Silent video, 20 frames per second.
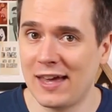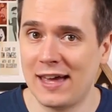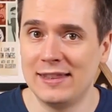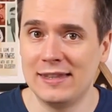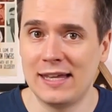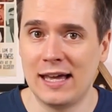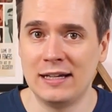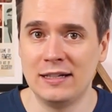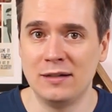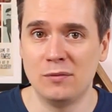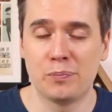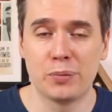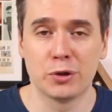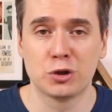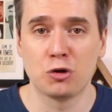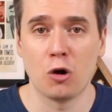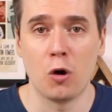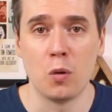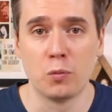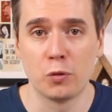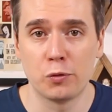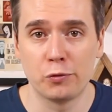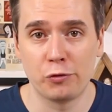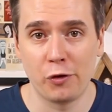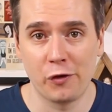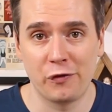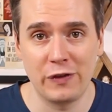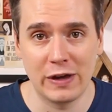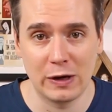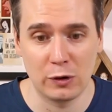And then Patron would
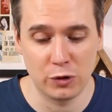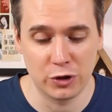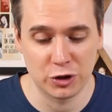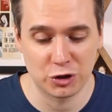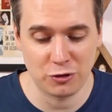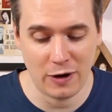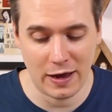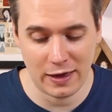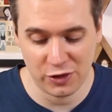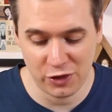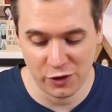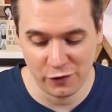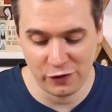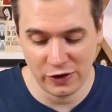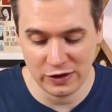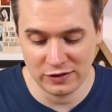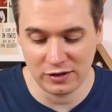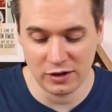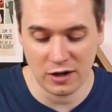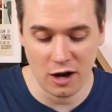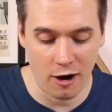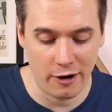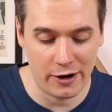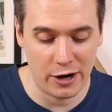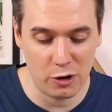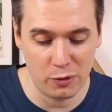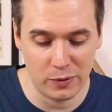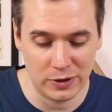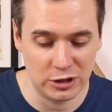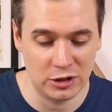reveal the strength of his
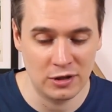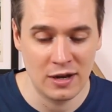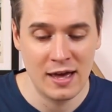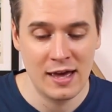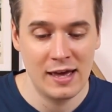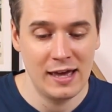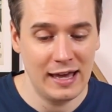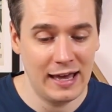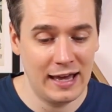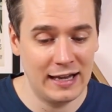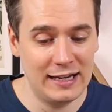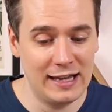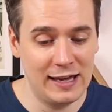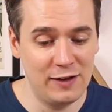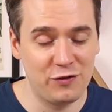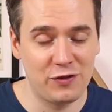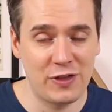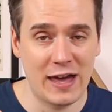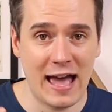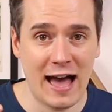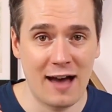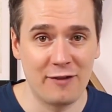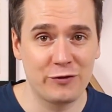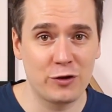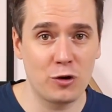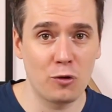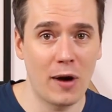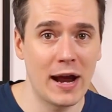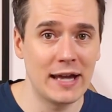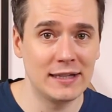Sicario. And if they have
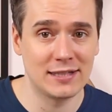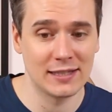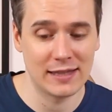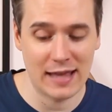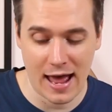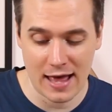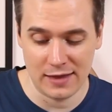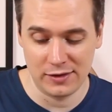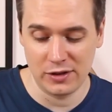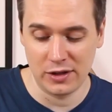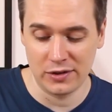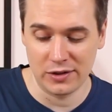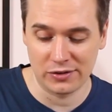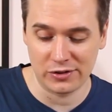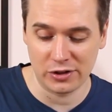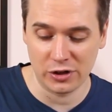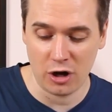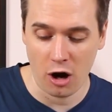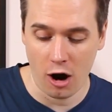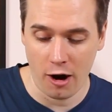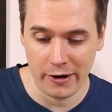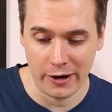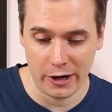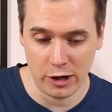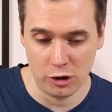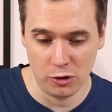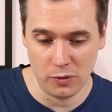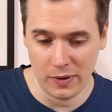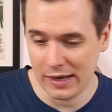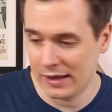greater than, then the
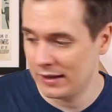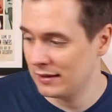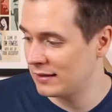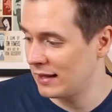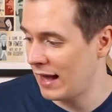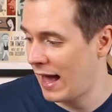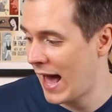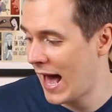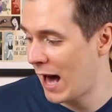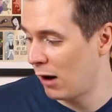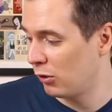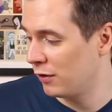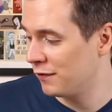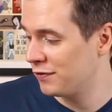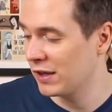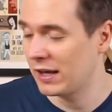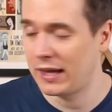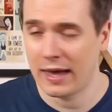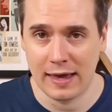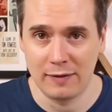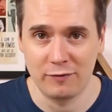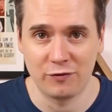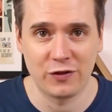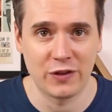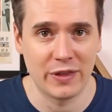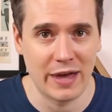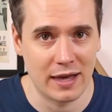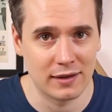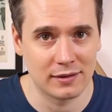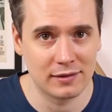Sicario is out of the game for
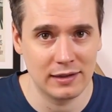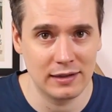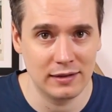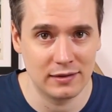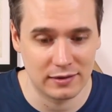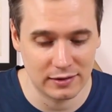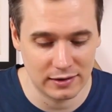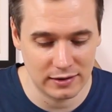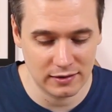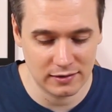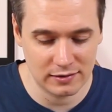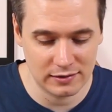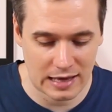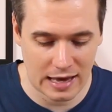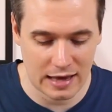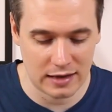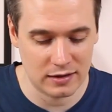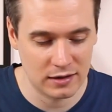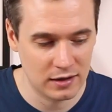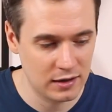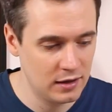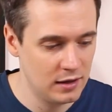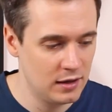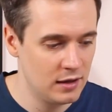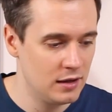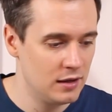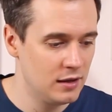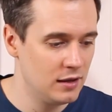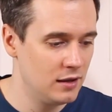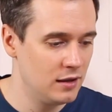that season. It's dead.
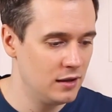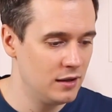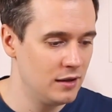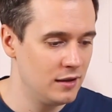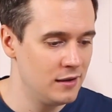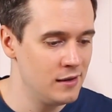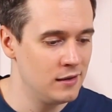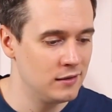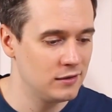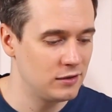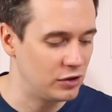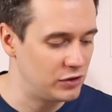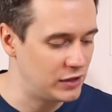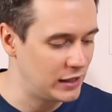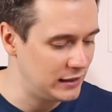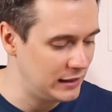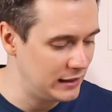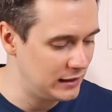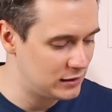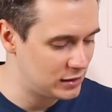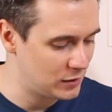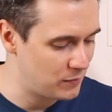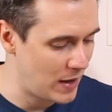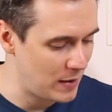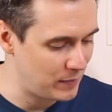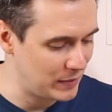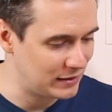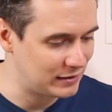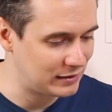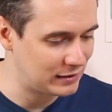So they need to
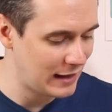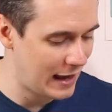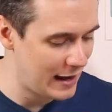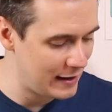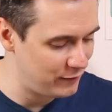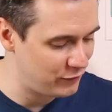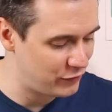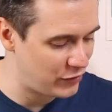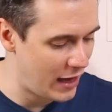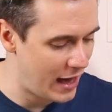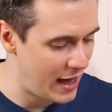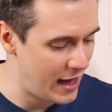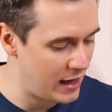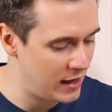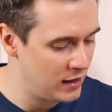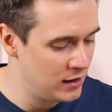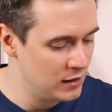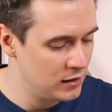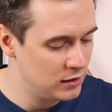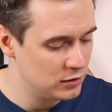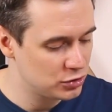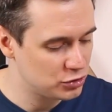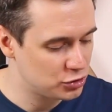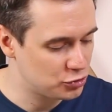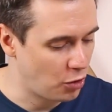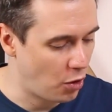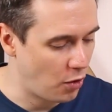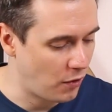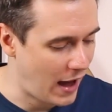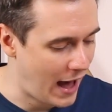maybe save their
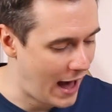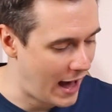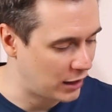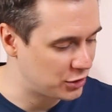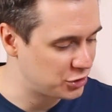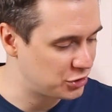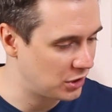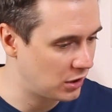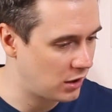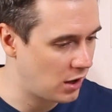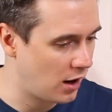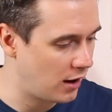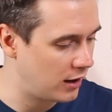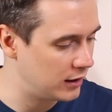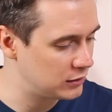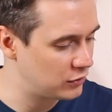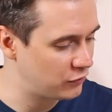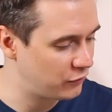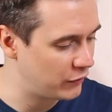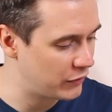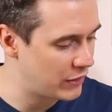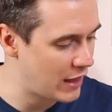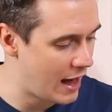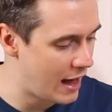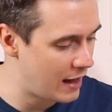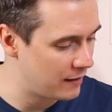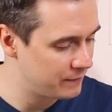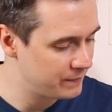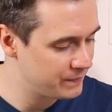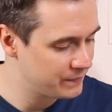strong action cards for
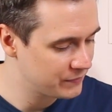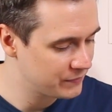that.